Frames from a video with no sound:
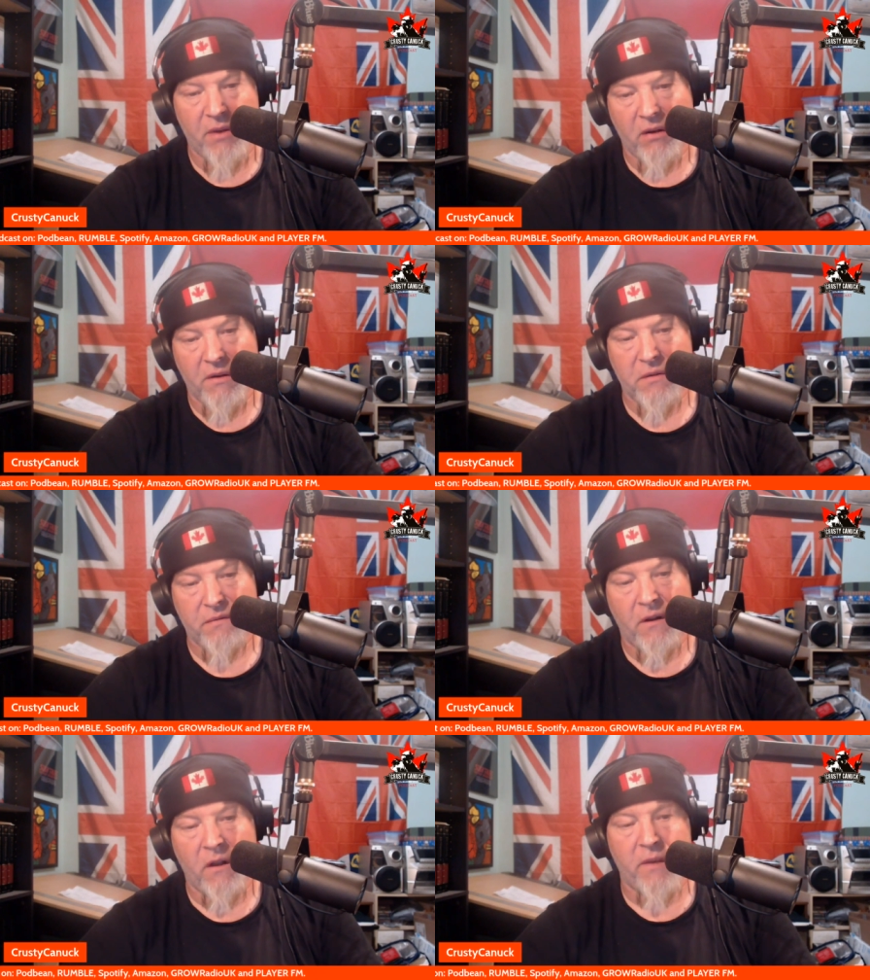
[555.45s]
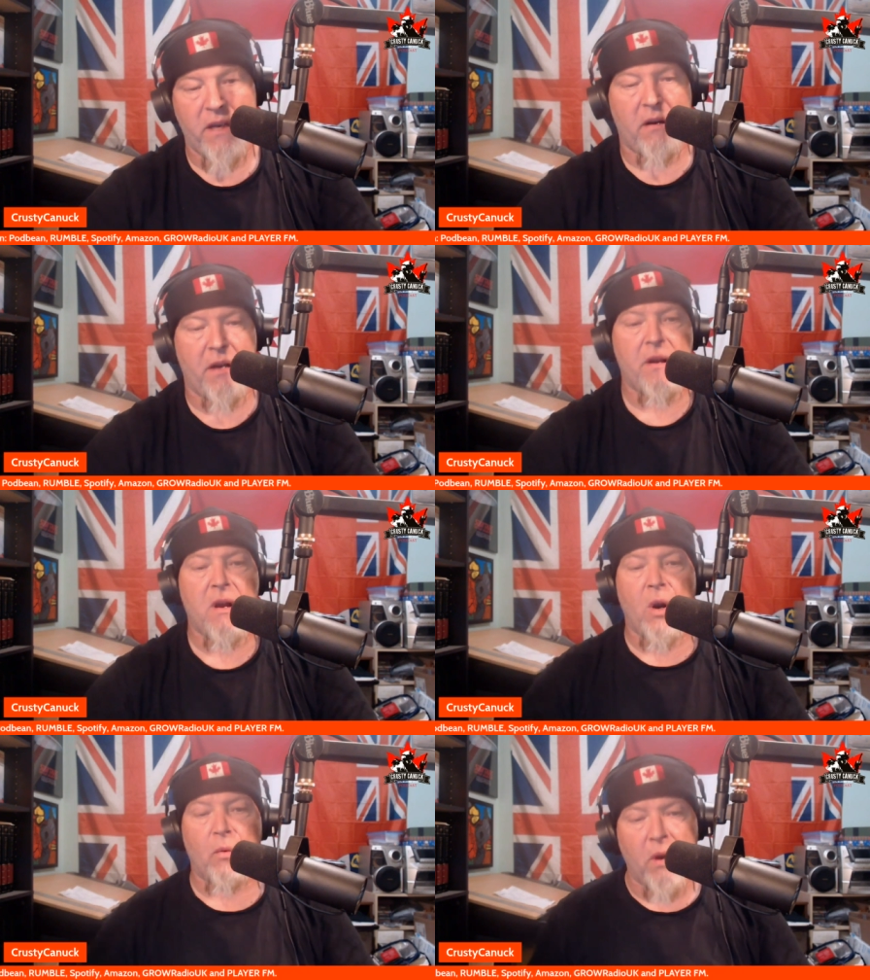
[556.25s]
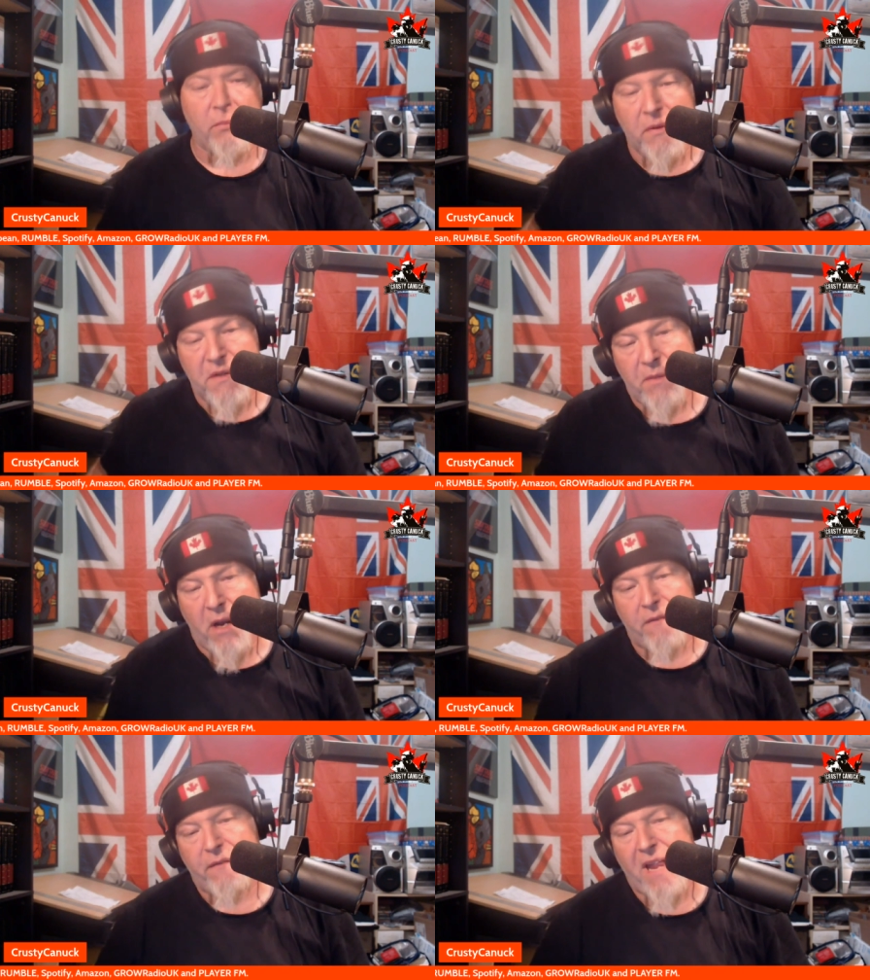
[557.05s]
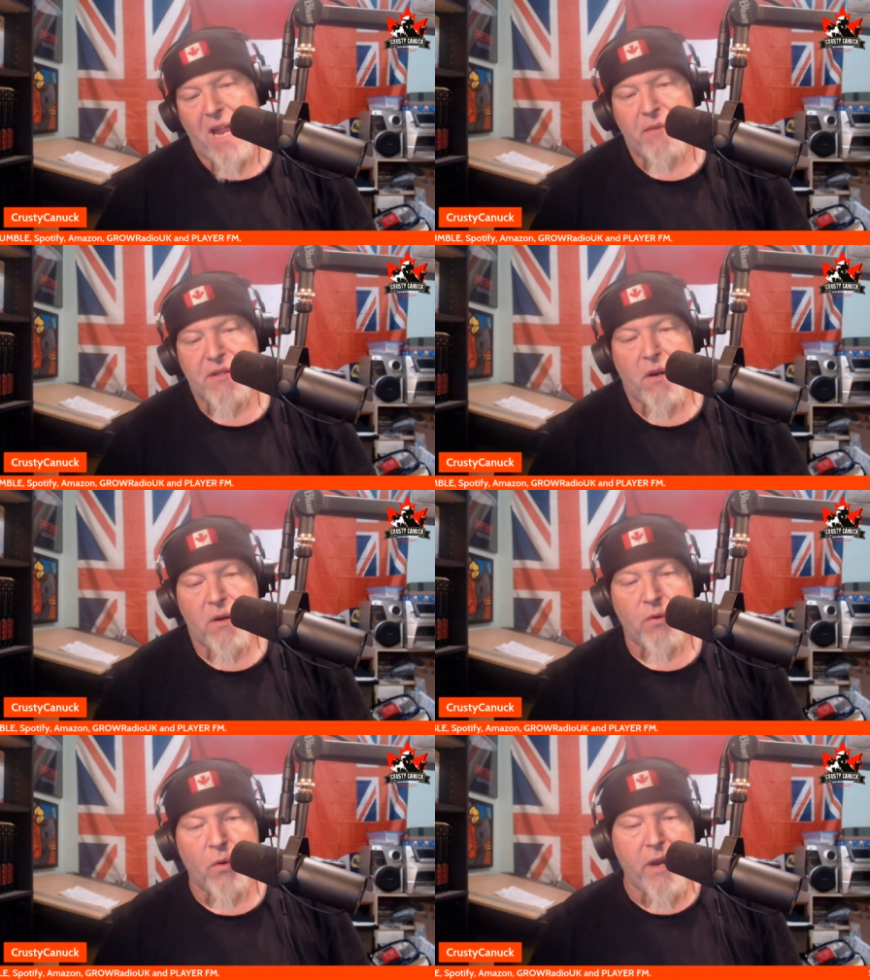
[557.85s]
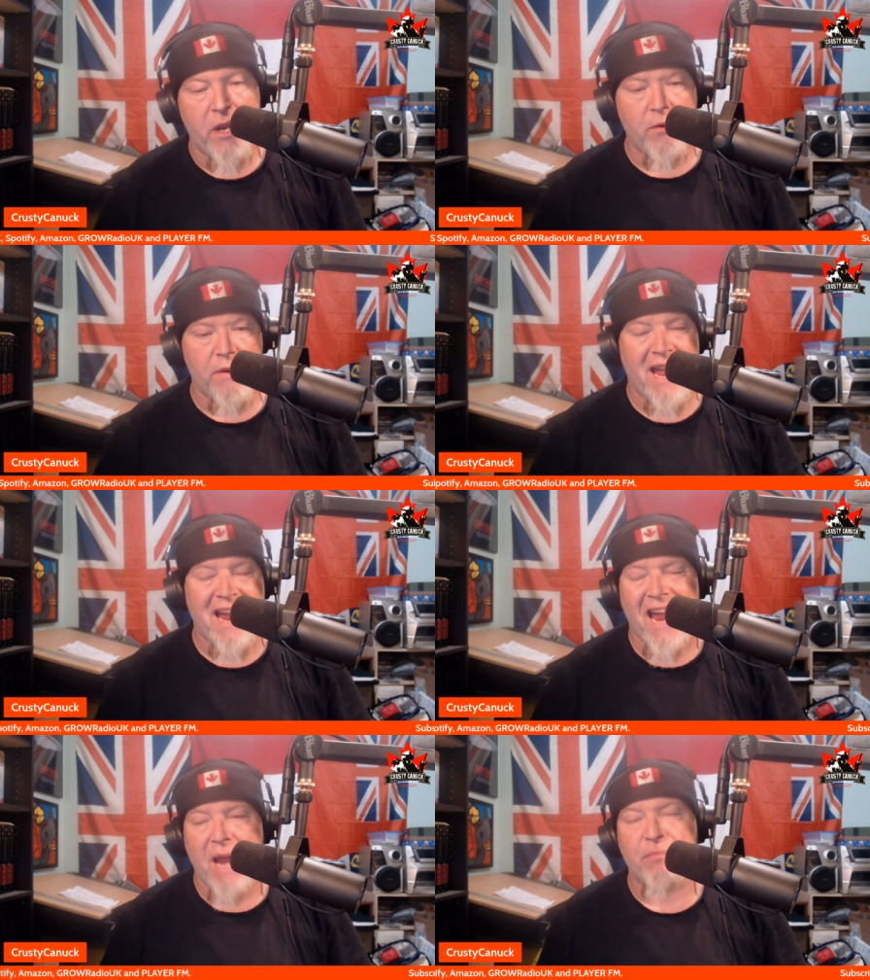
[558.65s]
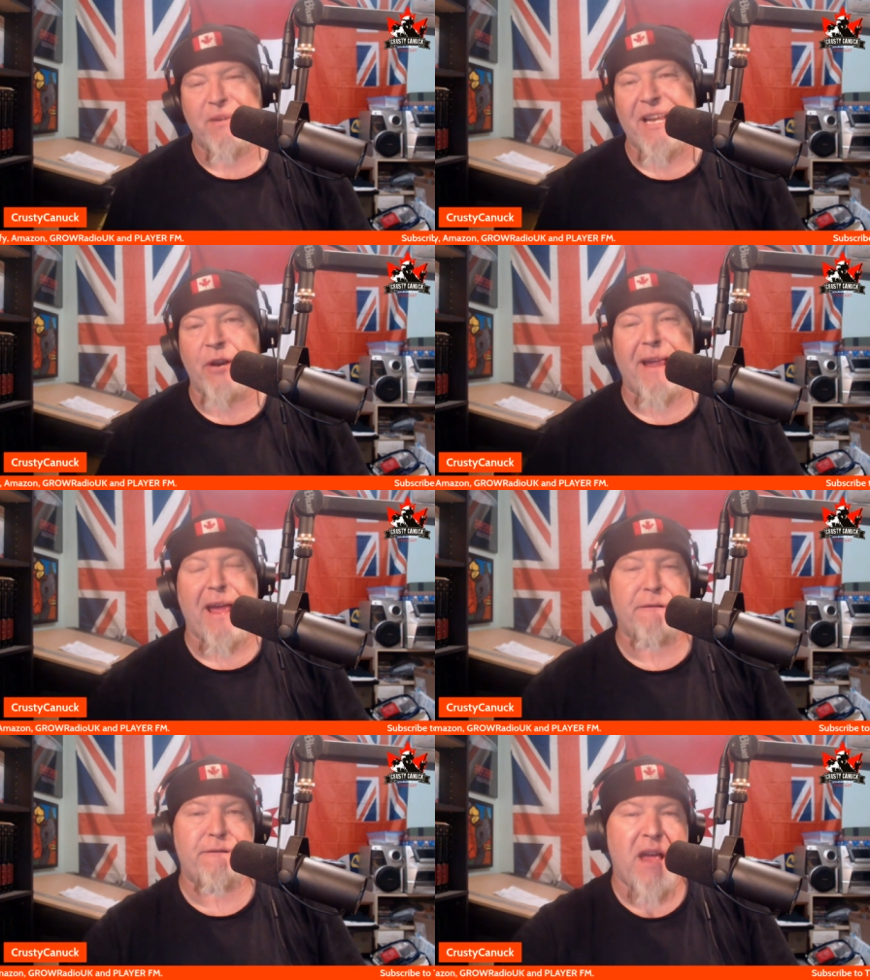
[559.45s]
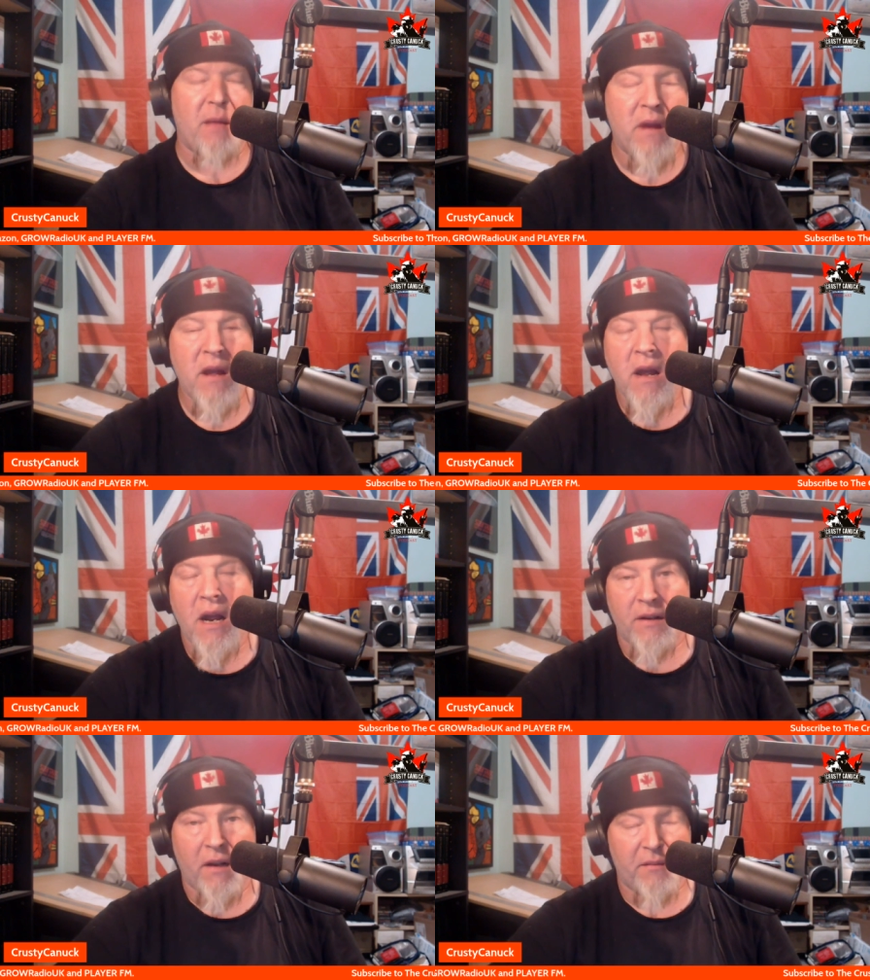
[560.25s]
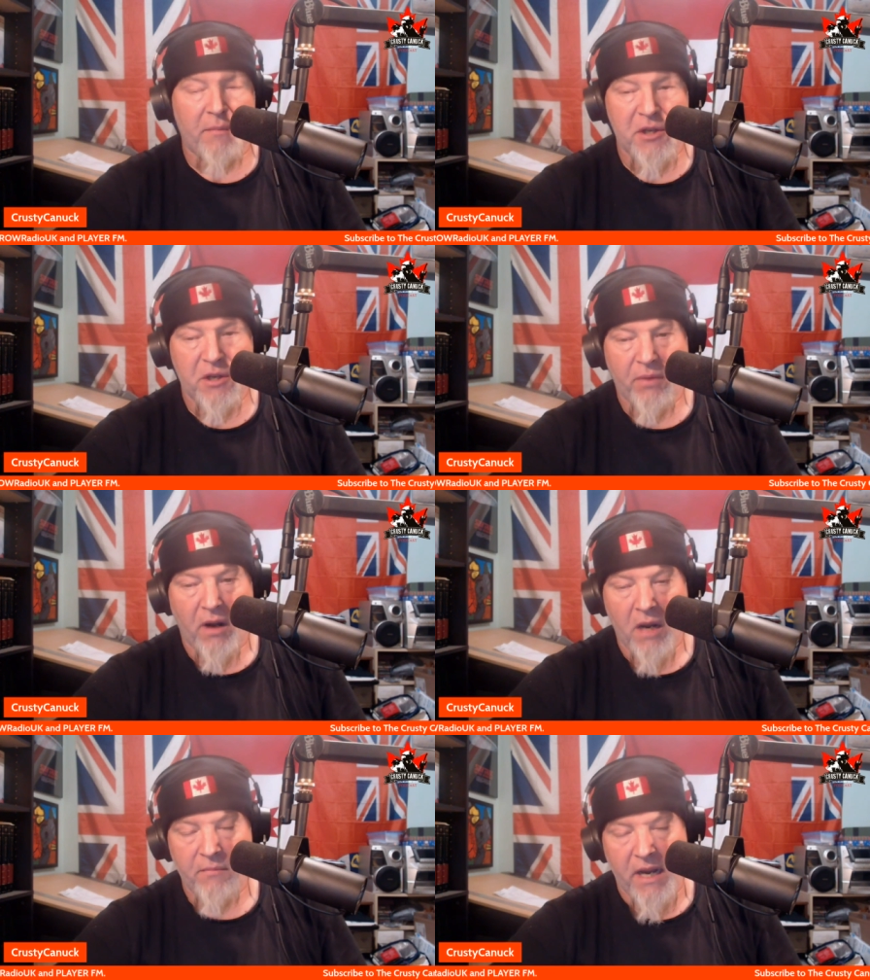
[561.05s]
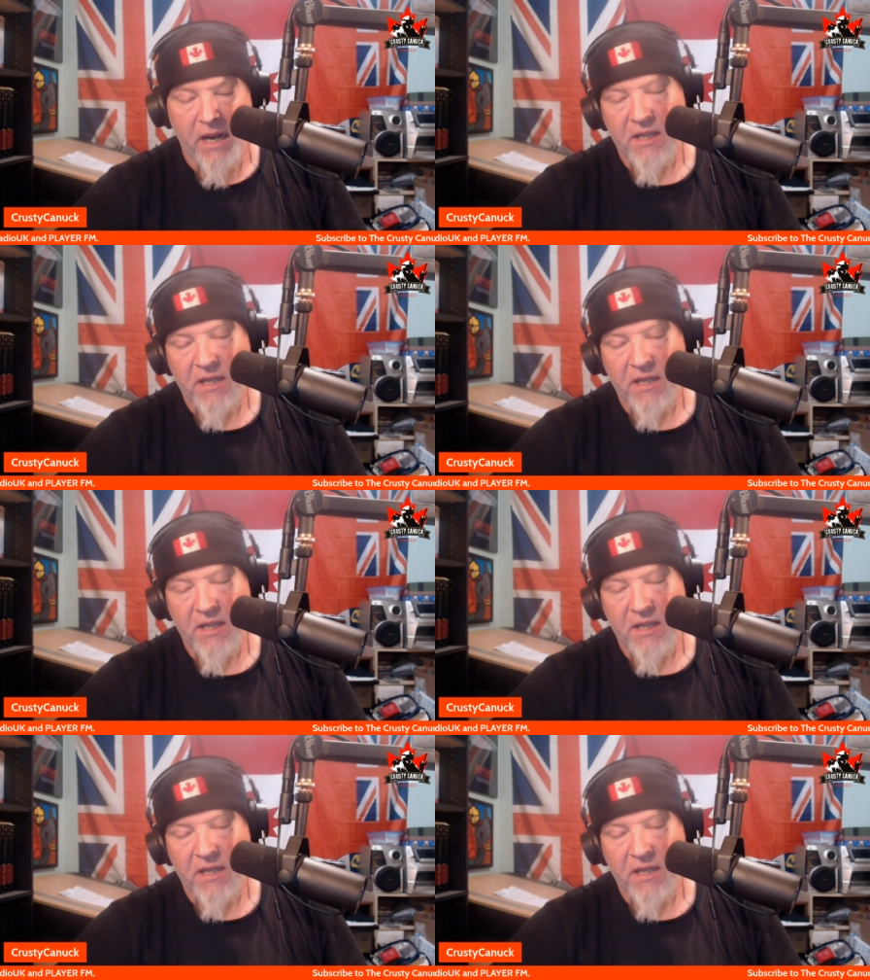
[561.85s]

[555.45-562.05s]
You can also follow me on Rumble, Spotify, Amazon, Grow Radio UK, and Player FM, not to mention Podbean.